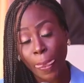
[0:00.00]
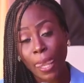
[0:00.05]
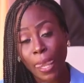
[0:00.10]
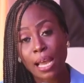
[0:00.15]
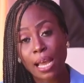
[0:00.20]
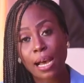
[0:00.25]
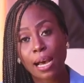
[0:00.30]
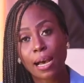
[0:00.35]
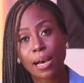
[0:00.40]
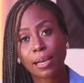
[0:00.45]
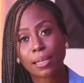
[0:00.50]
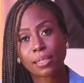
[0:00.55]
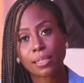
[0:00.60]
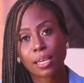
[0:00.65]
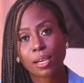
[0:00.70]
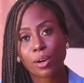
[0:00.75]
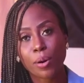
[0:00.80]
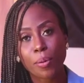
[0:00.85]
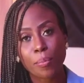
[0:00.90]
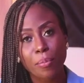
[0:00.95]
Uh, they
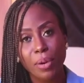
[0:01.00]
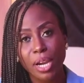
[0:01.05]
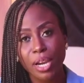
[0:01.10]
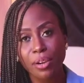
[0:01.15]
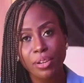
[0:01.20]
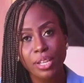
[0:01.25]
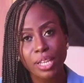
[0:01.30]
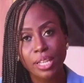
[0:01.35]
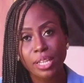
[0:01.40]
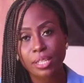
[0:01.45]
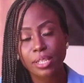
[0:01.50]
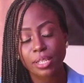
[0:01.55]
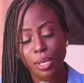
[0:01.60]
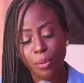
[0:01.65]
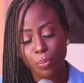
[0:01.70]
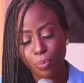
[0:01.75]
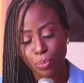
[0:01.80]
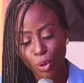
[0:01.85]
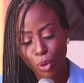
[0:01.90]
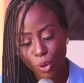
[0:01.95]
got married, they
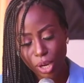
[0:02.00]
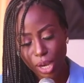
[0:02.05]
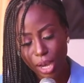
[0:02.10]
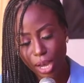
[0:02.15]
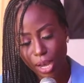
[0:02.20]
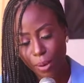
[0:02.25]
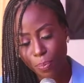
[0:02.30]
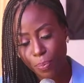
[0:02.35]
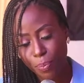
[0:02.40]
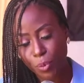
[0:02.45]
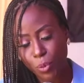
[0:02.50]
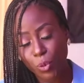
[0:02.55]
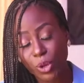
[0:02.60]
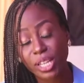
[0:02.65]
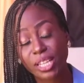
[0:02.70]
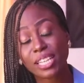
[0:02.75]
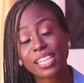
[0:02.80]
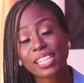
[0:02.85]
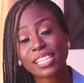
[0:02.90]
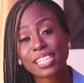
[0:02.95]
broke up.
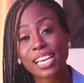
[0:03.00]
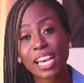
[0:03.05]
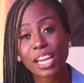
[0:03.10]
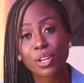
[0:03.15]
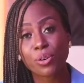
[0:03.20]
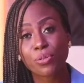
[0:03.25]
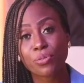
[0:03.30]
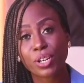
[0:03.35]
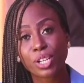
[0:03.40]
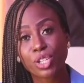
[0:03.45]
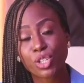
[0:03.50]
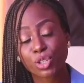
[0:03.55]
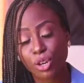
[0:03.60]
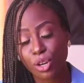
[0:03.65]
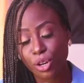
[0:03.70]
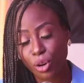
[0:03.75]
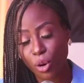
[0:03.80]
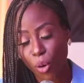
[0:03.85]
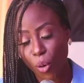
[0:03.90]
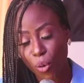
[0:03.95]
Whitney died of a
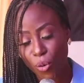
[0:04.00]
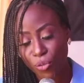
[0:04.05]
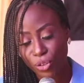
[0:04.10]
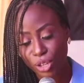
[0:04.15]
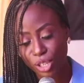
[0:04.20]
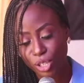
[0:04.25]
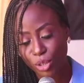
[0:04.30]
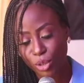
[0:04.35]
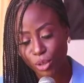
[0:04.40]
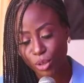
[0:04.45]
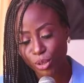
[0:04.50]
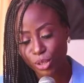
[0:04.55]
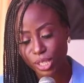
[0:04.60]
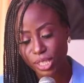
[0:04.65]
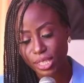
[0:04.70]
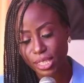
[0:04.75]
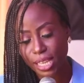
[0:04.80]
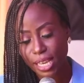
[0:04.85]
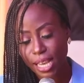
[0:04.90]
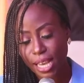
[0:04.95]
drug
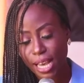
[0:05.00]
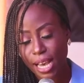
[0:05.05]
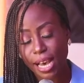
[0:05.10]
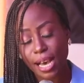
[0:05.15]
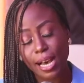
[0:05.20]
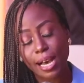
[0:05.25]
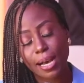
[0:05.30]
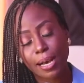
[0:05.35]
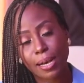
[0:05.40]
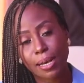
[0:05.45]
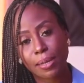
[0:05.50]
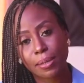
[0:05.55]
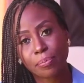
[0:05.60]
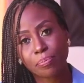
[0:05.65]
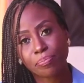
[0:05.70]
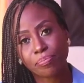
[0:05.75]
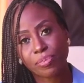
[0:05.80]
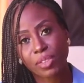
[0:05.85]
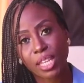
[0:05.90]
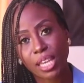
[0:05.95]
overdose. Uh,
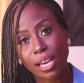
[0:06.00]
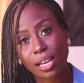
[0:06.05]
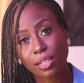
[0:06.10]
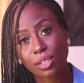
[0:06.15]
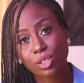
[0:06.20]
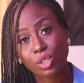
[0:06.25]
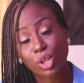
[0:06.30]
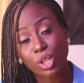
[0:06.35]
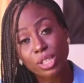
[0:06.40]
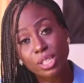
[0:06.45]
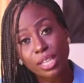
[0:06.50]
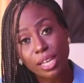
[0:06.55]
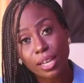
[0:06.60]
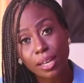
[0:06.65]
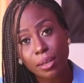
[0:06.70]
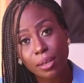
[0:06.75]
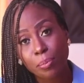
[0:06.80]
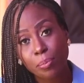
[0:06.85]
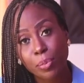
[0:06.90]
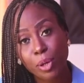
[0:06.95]
their
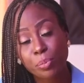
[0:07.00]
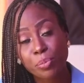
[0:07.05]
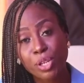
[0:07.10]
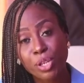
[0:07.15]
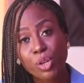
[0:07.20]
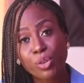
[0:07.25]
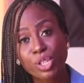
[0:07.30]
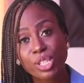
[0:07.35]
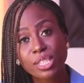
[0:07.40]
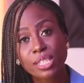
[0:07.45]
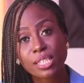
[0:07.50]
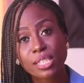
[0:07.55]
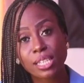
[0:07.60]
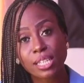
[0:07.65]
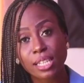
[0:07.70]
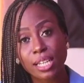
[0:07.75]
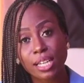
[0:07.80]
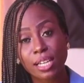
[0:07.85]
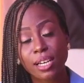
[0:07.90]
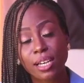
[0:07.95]
daughter, Bobbi
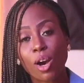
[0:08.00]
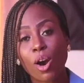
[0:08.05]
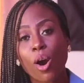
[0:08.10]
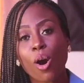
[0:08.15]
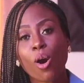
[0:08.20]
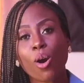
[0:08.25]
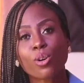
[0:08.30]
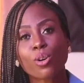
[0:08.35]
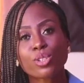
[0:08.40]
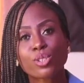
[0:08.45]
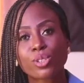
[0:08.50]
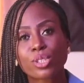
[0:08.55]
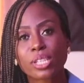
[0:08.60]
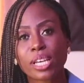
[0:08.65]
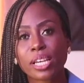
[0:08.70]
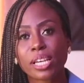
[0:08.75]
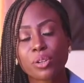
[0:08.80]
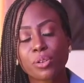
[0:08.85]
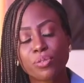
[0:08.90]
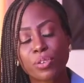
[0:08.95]
Kristina, also
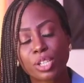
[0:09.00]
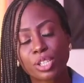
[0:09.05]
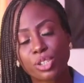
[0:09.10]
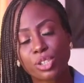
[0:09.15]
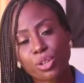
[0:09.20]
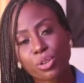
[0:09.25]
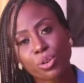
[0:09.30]
died of a drug